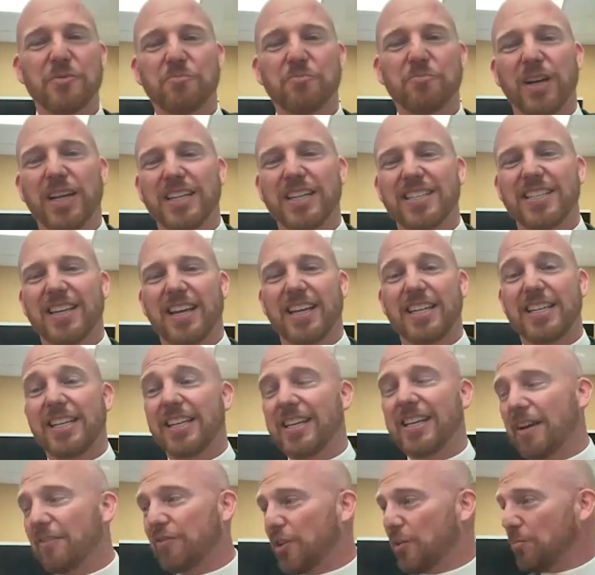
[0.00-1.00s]
But I
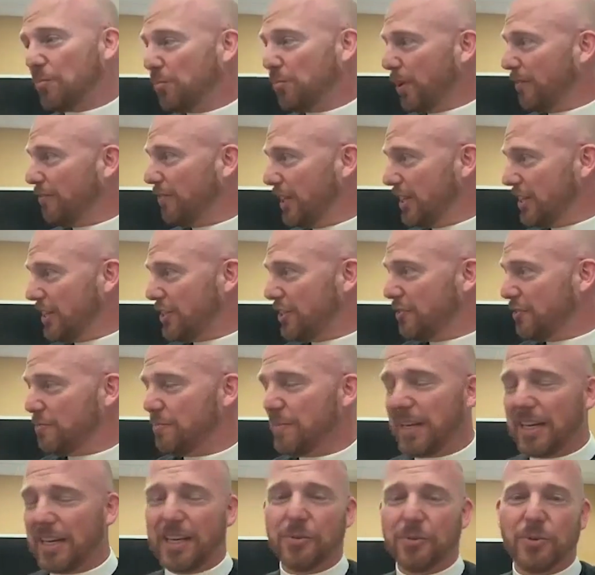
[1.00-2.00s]
did have the privilege of
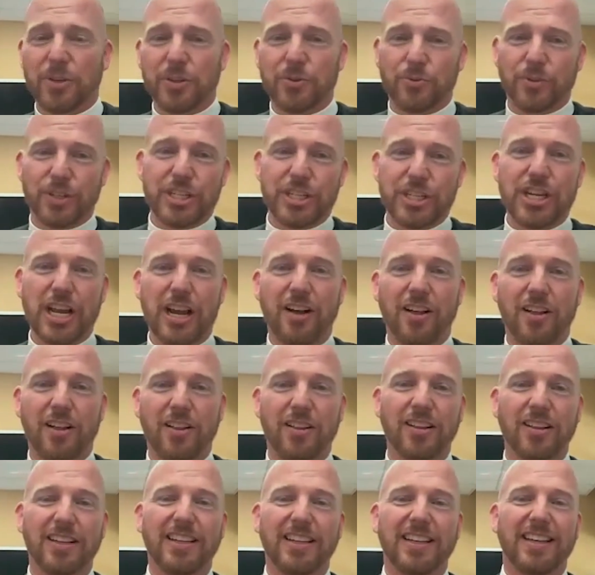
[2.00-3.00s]
meeting with
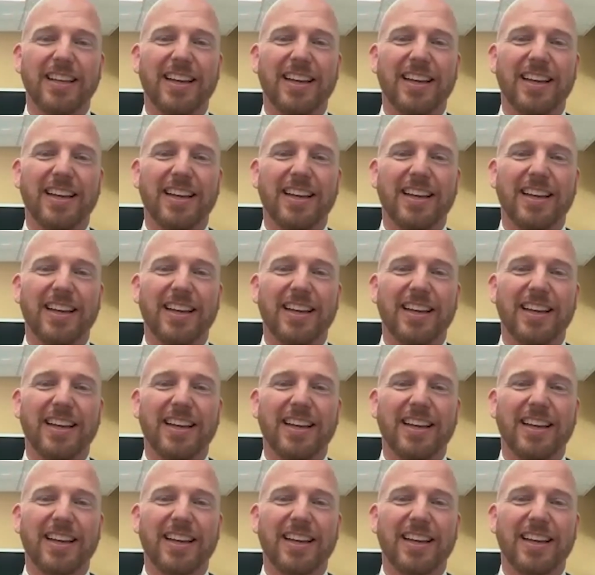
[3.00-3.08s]
Rochelle,